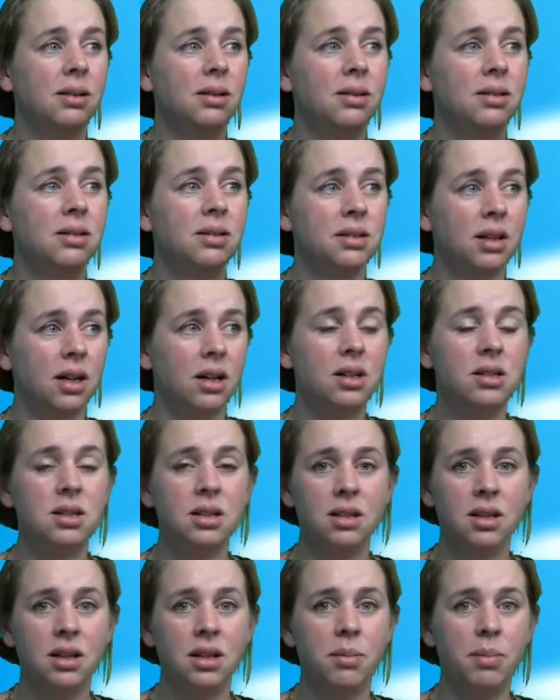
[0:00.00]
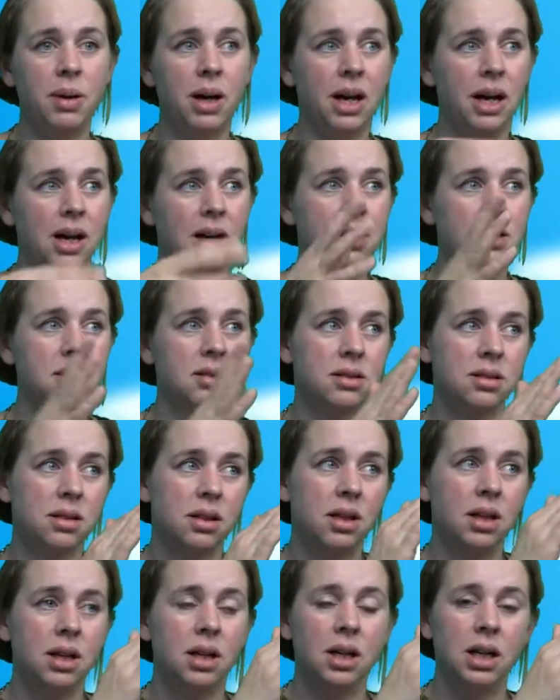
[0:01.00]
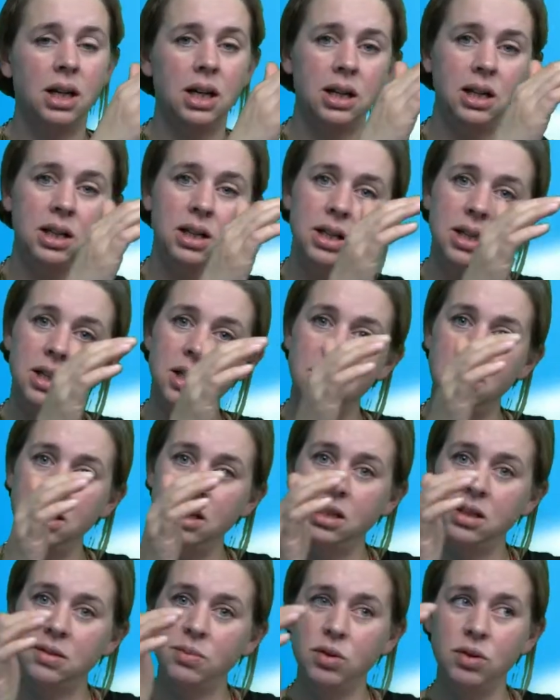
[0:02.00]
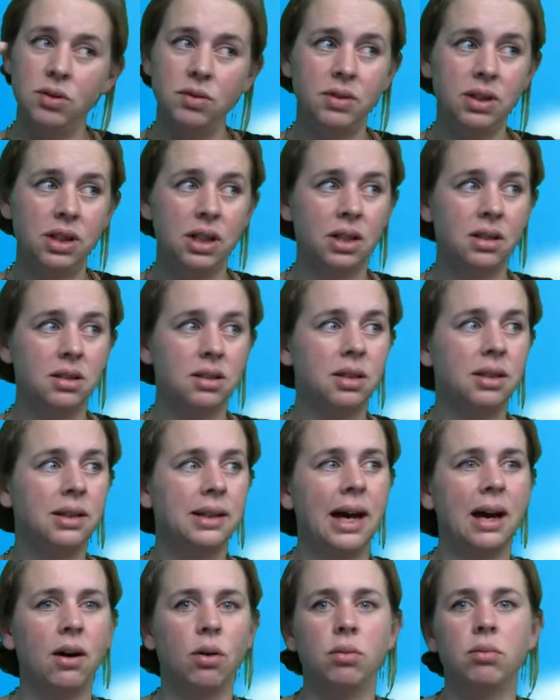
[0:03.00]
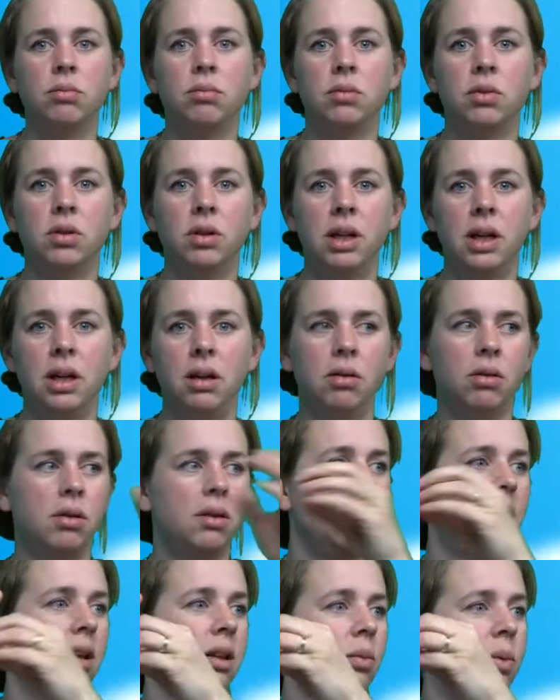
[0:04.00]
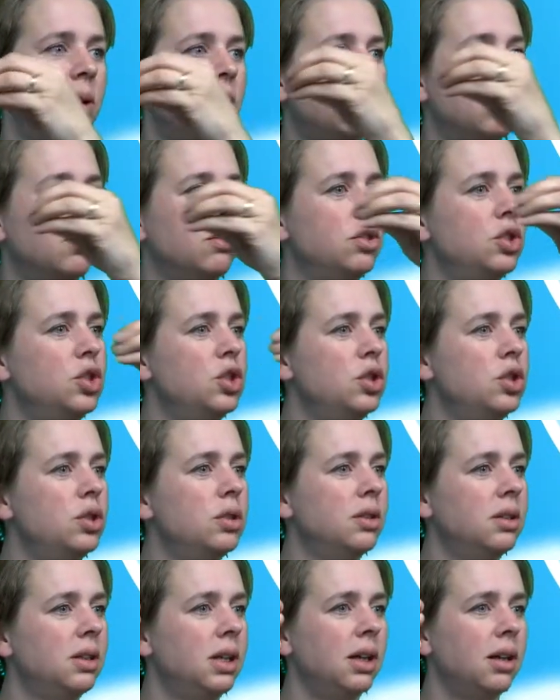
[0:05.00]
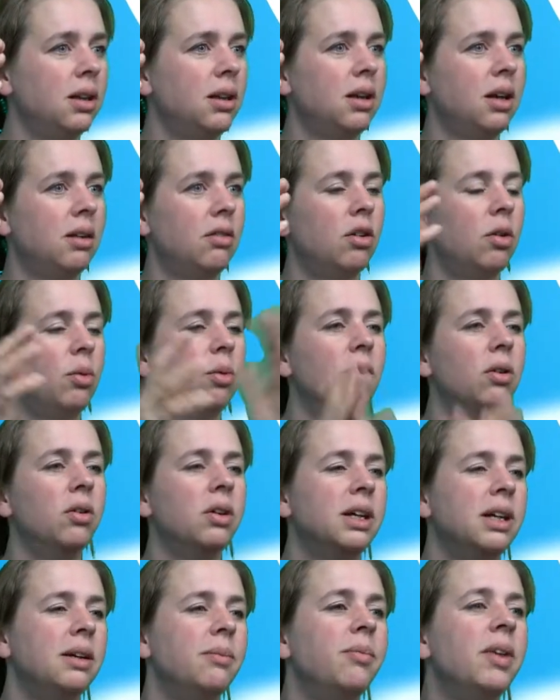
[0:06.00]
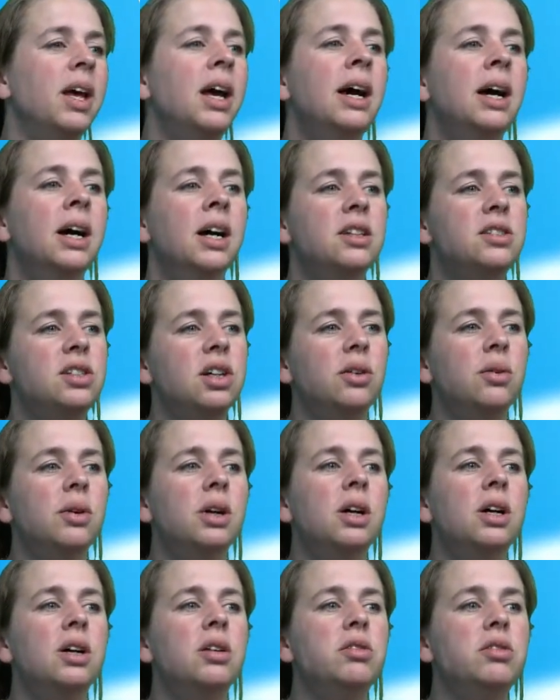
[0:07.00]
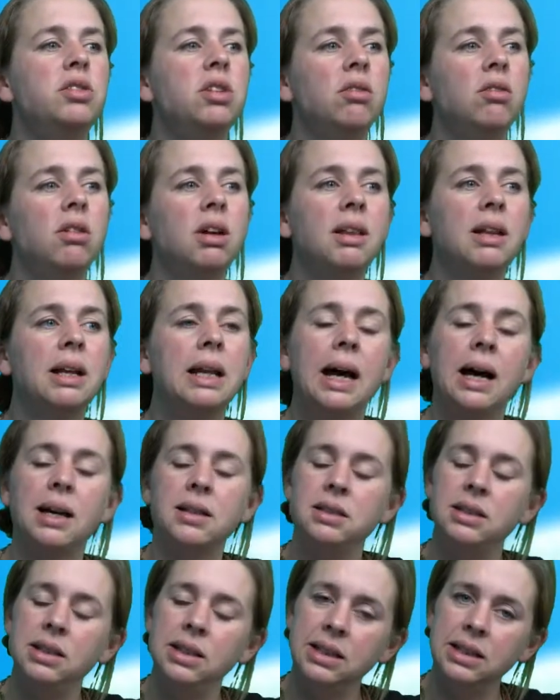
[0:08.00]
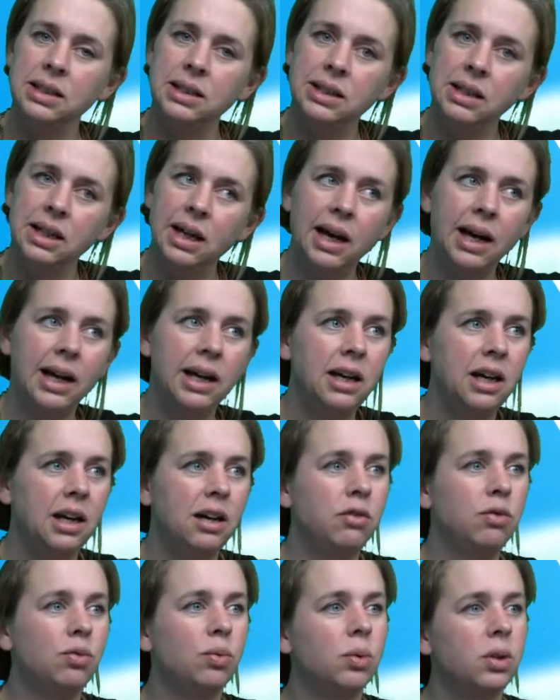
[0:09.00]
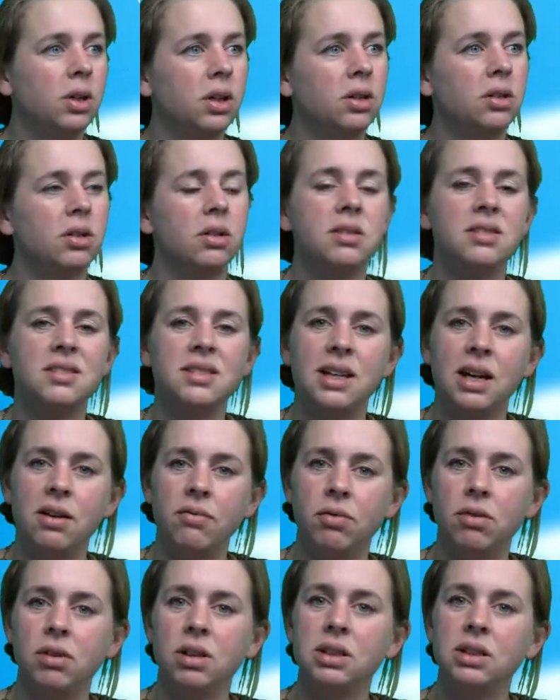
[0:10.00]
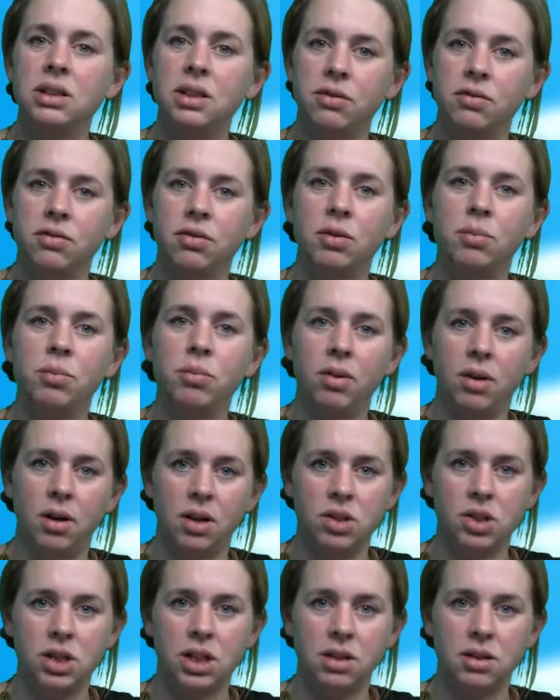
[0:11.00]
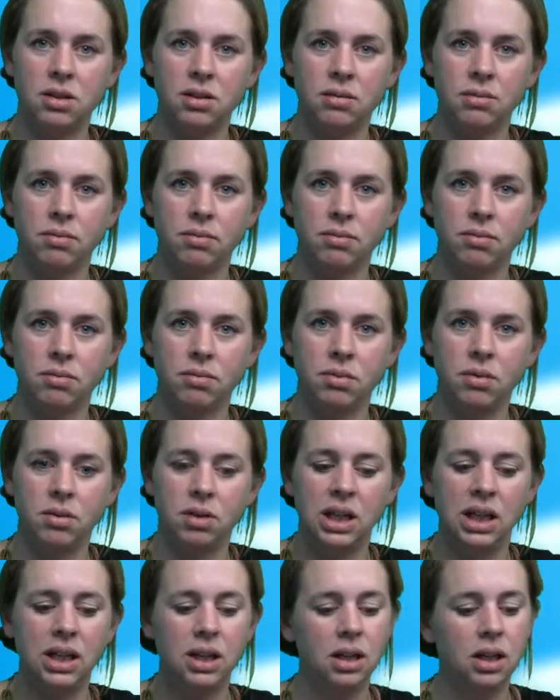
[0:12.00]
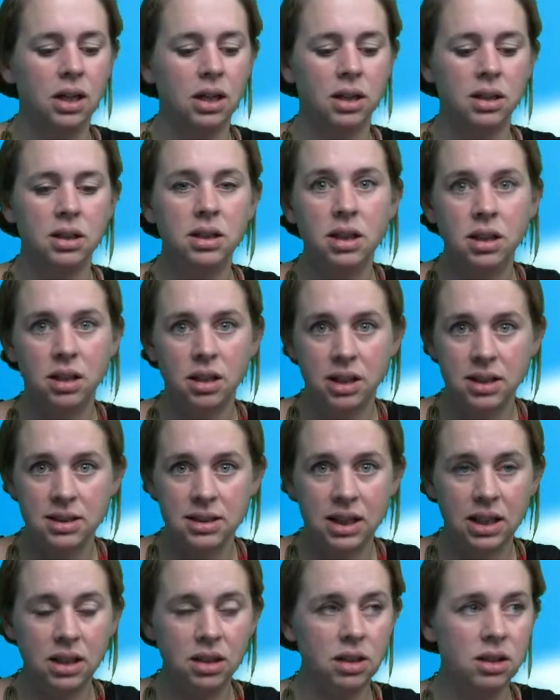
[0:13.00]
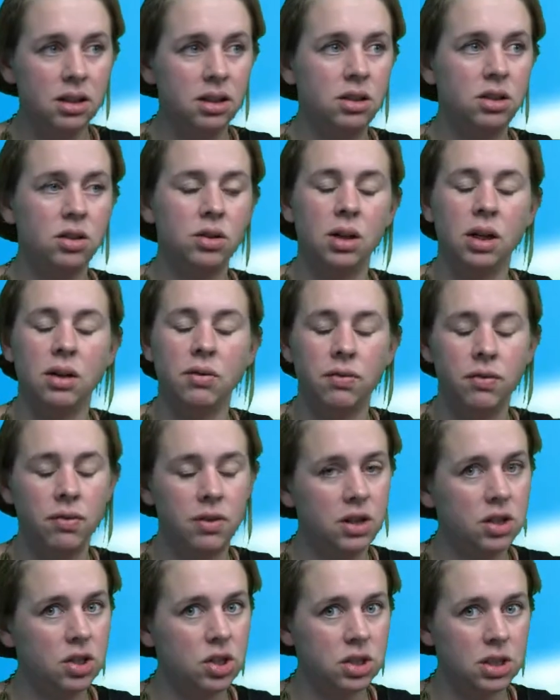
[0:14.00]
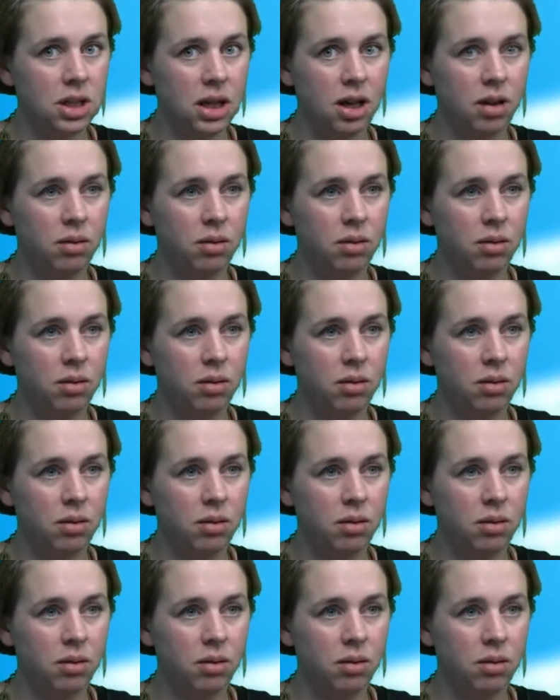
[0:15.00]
started in the past and is moving until now, okay? Or the other way around, like the arrow, okay? So, during the last year, I have worked on several different projects, okay? Year has ended, you have finished